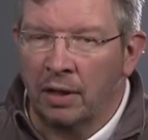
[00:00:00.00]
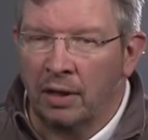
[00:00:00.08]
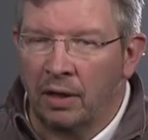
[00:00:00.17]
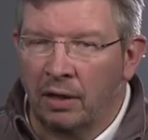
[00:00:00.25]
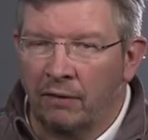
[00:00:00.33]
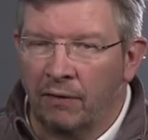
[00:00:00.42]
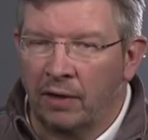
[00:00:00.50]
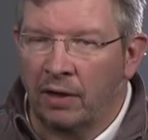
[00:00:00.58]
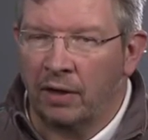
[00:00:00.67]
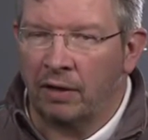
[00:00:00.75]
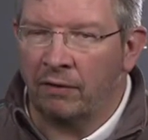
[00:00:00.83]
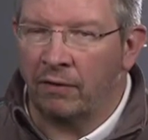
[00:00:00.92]
you get a
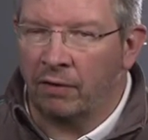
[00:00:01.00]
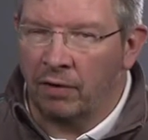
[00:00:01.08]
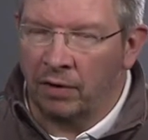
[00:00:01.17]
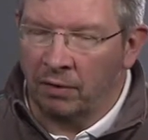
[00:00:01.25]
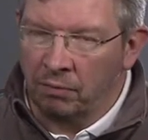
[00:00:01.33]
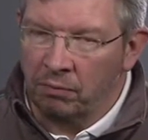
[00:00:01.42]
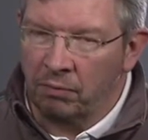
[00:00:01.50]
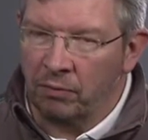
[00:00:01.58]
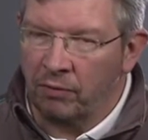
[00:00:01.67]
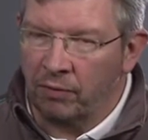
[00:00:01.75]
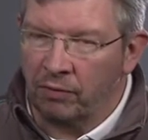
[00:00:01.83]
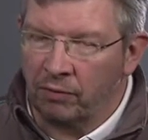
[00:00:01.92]
feeling if you're in a
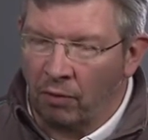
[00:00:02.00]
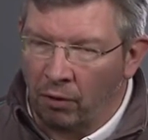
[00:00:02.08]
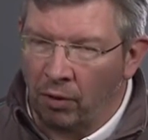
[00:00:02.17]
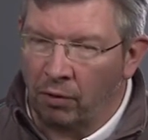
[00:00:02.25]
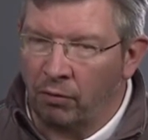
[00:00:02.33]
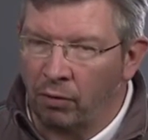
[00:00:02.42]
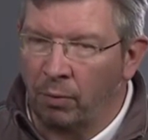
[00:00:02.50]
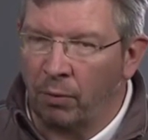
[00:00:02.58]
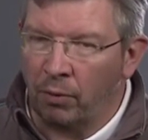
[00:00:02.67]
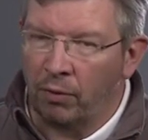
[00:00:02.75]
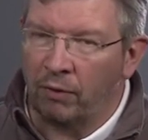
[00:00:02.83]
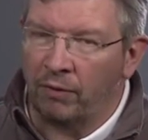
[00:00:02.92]
stronger group
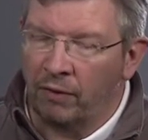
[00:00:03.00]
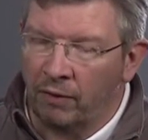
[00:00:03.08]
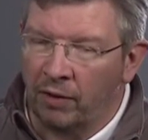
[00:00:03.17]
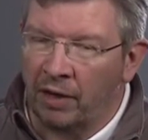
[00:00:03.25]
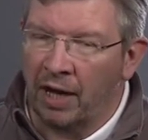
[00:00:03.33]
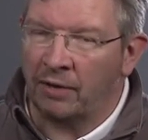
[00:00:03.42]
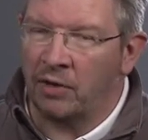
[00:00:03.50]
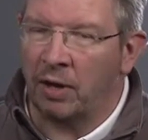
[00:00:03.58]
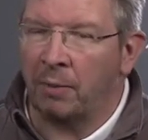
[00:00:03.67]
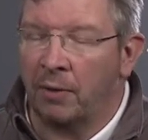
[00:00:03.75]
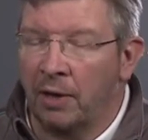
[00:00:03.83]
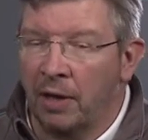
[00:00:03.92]
or if you've got to catch up.